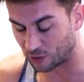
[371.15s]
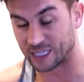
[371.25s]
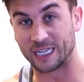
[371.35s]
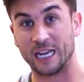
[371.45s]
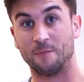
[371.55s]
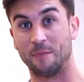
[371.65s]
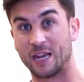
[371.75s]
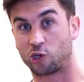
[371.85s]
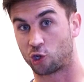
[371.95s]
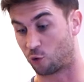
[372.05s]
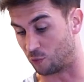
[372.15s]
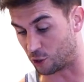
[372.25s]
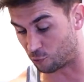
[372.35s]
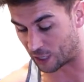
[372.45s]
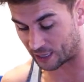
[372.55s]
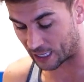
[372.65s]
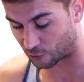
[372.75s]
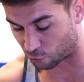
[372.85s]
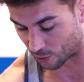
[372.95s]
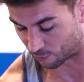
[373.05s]
once again, make sure when you hit that
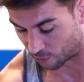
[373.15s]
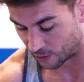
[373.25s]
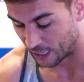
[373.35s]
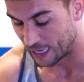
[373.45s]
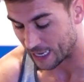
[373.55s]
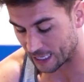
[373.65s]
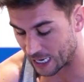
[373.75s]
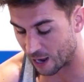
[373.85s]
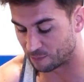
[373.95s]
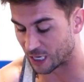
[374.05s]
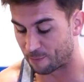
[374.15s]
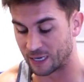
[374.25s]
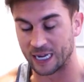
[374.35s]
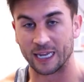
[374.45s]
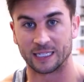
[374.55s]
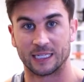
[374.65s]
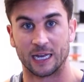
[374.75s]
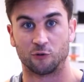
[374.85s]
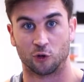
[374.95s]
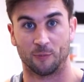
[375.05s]
dribble, it comes up and hits
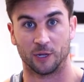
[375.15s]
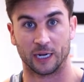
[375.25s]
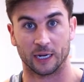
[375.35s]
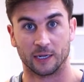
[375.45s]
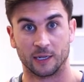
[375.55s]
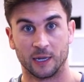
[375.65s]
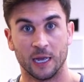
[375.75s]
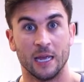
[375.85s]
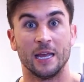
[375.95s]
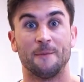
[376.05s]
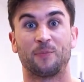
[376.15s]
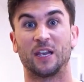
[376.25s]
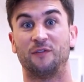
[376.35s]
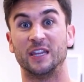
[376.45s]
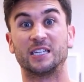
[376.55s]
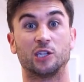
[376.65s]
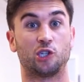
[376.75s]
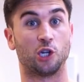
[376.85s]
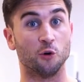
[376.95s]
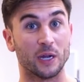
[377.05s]
that dribble hand. If this is
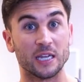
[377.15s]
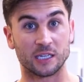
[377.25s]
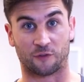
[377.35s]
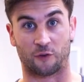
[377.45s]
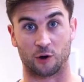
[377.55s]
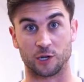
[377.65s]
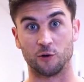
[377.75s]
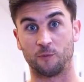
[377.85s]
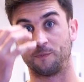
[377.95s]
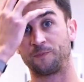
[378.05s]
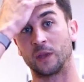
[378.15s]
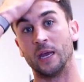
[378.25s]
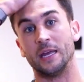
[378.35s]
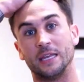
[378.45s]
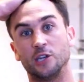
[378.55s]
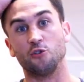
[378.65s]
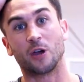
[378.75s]
too easy for you, then you